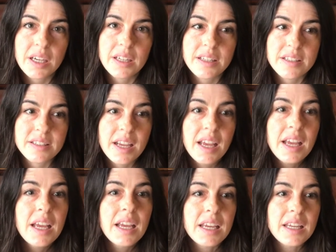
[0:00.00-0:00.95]
because
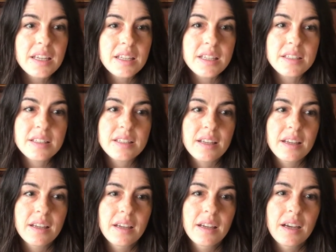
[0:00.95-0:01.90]
it
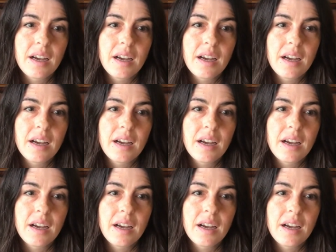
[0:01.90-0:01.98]
is